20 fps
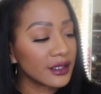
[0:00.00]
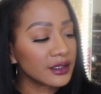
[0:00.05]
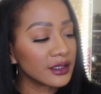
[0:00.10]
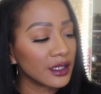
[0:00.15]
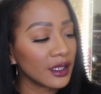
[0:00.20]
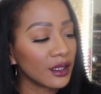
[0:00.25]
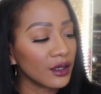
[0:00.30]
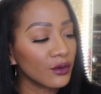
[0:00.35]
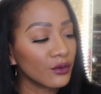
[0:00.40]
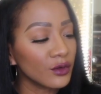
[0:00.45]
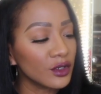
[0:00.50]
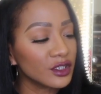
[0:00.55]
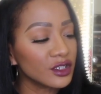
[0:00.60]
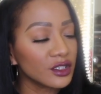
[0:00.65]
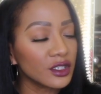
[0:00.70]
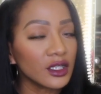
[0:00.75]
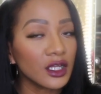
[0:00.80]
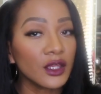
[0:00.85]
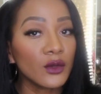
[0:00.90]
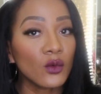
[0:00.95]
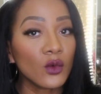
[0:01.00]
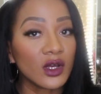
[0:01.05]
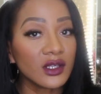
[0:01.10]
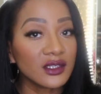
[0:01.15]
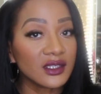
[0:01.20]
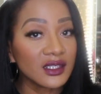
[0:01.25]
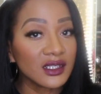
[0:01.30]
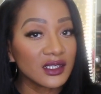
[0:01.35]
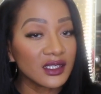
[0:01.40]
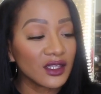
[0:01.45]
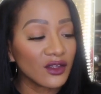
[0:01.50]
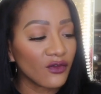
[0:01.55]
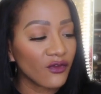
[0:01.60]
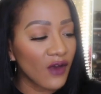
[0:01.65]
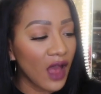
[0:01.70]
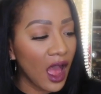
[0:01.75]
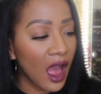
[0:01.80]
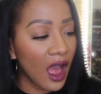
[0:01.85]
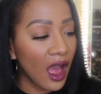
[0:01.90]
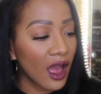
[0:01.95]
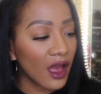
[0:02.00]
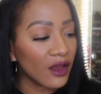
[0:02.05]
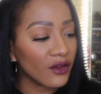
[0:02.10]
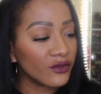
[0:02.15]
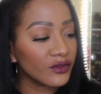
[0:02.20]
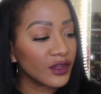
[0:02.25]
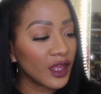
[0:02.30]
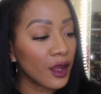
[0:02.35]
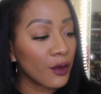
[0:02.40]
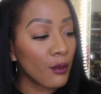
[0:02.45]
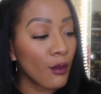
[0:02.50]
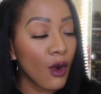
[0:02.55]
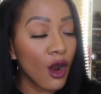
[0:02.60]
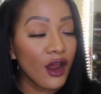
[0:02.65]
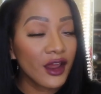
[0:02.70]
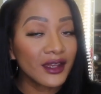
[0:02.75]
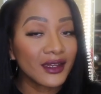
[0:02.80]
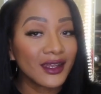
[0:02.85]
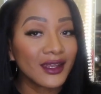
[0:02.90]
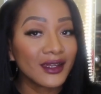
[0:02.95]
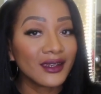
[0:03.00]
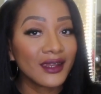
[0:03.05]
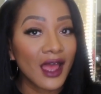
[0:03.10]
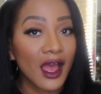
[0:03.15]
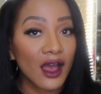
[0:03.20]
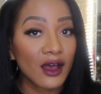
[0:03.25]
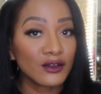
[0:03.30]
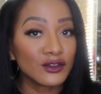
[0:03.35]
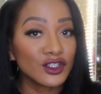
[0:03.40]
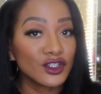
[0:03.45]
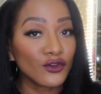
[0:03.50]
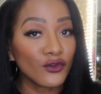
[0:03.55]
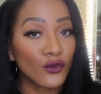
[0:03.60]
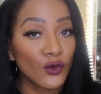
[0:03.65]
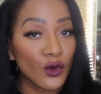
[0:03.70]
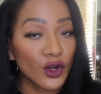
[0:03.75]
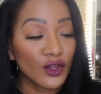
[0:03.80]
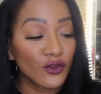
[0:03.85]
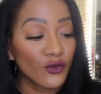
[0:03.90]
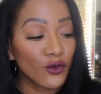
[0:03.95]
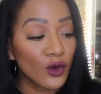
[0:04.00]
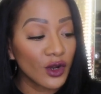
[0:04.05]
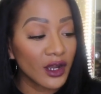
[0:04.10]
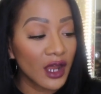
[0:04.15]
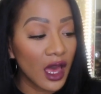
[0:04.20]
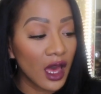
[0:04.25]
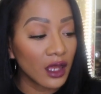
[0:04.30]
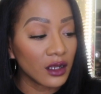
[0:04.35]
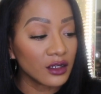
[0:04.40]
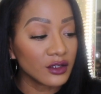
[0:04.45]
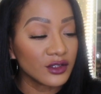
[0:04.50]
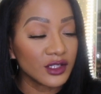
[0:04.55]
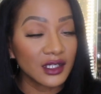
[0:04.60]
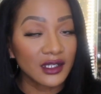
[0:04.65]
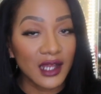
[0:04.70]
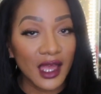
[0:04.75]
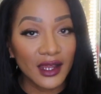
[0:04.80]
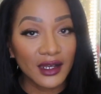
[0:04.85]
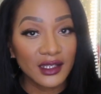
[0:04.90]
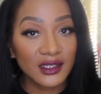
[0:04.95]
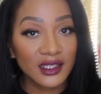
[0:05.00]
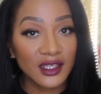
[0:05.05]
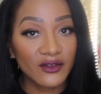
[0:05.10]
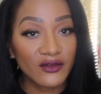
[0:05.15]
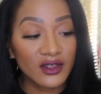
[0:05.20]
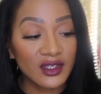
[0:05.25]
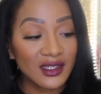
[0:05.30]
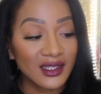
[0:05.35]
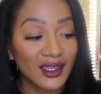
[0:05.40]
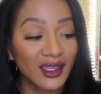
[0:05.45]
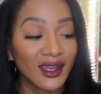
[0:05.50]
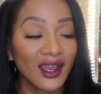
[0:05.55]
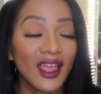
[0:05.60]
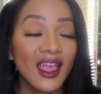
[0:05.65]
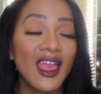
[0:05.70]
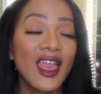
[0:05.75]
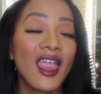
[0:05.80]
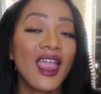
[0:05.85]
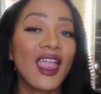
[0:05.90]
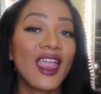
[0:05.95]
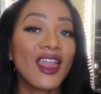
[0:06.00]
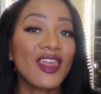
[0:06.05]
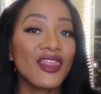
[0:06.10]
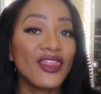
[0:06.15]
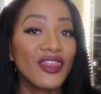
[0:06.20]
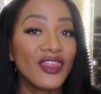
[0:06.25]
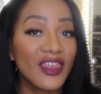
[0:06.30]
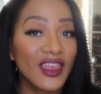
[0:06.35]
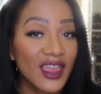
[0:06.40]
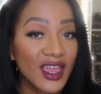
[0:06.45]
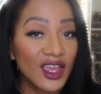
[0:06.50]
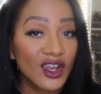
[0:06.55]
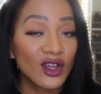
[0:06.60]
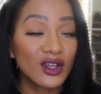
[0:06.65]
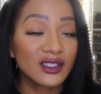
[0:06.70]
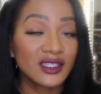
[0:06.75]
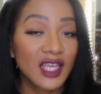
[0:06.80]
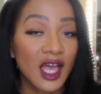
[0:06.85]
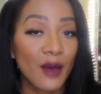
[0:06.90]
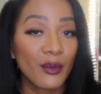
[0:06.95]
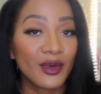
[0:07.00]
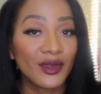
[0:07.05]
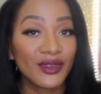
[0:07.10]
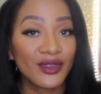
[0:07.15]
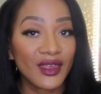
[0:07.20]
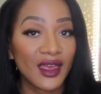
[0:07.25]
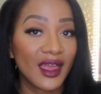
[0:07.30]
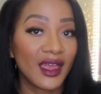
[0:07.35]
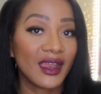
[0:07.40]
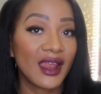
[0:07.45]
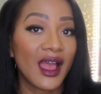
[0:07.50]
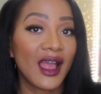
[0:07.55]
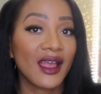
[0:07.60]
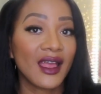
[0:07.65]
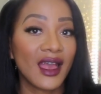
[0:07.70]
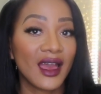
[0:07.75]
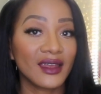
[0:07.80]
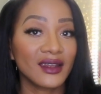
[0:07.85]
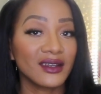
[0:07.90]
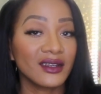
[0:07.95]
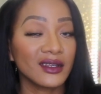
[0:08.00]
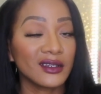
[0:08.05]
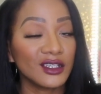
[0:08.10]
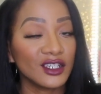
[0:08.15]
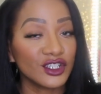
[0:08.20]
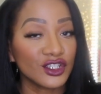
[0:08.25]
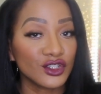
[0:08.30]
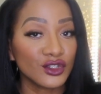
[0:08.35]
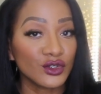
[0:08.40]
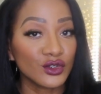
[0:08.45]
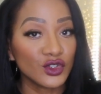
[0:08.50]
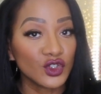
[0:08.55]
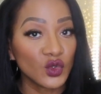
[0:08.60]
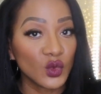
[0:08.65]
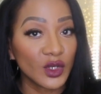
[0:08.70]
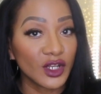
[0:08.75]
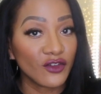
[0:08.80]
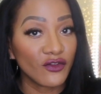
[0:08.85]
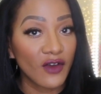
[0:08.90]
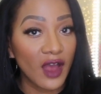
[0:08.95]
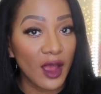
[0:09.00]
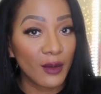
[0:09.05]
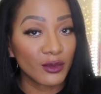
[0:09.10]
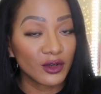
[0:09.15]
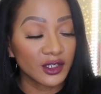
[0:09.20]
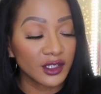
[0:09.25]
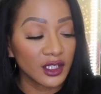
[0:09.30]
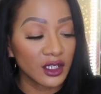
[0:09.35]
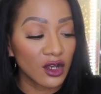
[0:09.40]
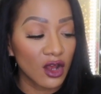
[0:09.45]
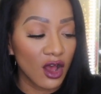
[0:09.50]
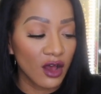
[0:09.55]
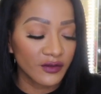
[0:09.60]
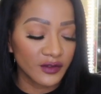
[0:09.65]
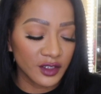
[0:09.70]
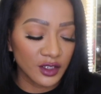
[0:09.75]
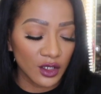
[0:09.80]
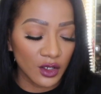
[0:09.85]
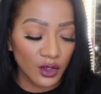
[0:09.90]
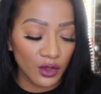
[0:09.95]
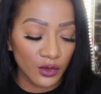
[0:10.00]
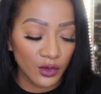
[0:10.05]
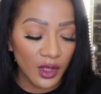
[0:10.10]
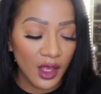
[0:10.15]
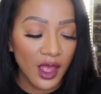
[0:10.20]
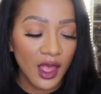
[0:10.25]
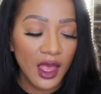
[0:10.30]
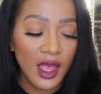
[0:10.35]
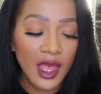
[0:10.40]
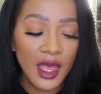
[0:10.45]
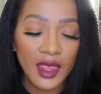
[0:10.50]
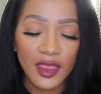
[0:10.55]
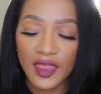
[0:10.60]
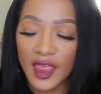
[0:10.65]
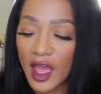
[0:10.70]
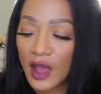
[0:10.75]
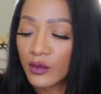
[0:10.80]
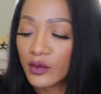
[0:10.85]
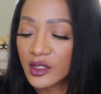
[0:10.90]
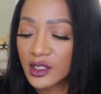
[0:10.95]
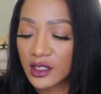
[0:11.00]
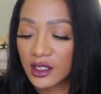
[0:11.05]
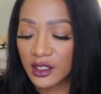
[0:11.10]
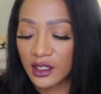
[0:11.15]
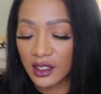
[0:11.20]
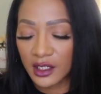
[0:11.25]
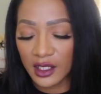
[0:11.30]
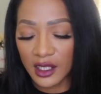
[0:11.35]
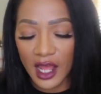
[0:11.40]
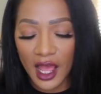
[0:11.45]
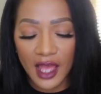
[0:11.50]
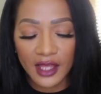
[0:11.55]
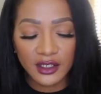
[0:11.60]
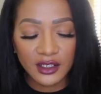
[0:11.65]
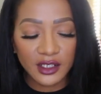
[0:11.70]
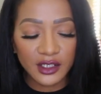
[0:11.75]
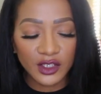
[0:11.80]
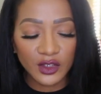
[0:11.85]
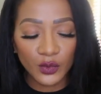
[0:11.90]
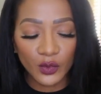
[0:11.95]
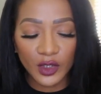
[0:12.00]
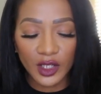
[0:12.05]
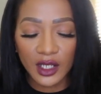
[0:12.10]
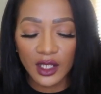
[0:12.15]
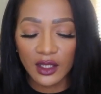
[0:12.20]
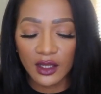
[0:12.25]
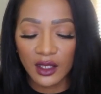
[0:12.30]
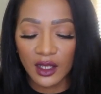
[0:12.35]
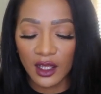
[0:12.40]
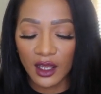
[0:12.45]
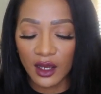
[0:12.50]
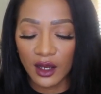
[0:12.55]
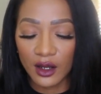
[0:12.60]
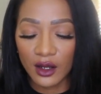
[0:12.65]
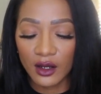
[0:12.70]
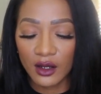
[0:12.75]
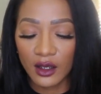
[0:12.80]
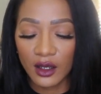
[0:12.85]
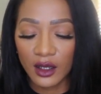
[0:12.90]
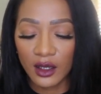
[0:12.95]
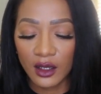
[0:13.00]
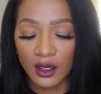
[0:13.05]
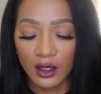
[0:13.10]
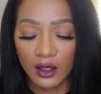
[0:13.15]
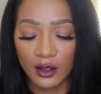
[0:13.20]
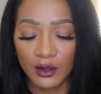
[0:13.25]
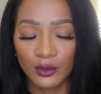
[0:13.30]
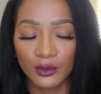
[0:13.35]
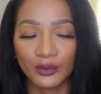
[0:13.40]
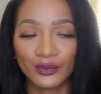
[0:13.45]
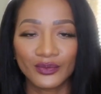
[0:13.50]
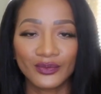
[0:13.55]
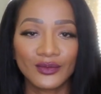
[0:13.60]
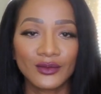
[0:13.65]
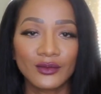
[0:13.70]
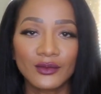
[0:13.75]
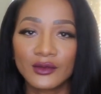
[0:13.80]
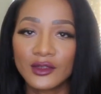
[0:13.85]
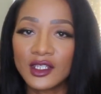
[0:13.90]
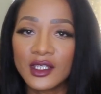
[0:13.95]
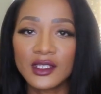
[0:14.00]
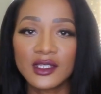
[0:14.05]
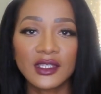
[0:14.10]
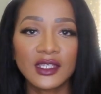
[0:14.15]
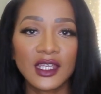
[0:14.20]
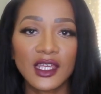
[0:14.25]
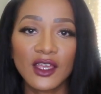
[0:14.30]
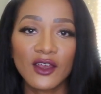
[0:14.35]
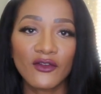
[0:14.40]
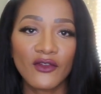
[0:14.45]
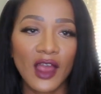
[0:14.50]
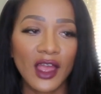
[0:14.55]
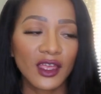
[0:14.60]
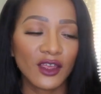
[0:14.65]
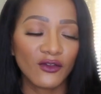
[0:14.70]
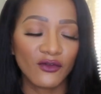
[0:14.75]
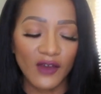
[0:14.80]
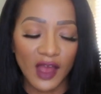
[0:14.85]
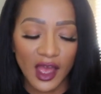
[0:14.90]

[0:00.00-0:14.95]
I said, originally 165 They marked it down to $44.97. And then on top of that, I got an additional 25% off. So that was good. I just went in there um, to see if I could